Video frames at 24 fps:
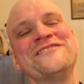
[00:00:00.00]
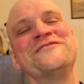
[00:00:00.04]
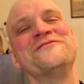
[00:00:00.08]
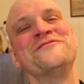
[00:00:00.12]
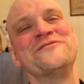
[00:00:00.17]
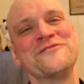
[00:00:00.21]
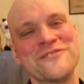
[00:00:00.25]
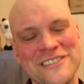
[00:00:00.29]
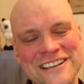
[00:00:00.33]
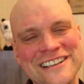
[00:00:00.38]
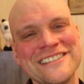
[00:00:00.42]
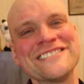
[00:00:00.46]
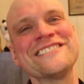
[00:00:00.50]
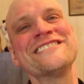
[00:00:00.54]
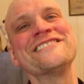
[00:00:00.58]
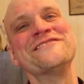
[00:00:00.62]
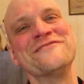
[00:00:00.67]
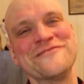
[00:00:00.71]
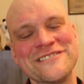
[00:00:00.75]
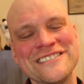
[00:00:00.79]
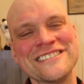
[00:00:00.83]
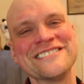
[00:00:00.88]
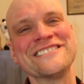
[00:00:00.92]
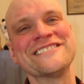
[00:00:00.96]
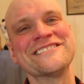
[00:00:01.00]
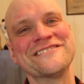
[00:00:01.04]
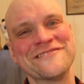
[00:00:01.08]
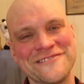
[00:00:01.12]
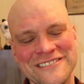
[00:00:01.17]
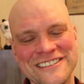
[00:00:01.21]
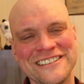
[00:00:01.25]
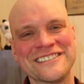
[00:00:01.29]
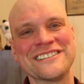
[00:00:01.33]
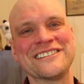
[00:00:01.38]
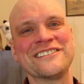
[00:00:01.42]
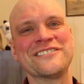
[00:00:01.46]
Really
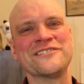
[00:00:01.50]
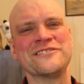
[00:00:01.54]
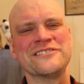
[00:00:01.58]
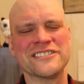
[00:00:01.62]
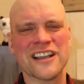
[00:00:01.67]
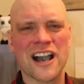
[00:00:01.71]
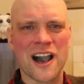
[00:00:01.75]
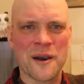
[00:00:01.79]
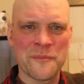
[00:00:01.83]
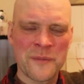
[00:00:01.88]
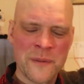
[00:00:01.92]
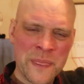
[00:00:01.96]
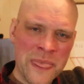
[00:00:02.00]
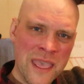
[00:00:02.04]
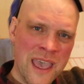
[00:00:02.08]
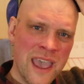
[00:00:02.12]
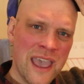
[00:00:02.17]
good job.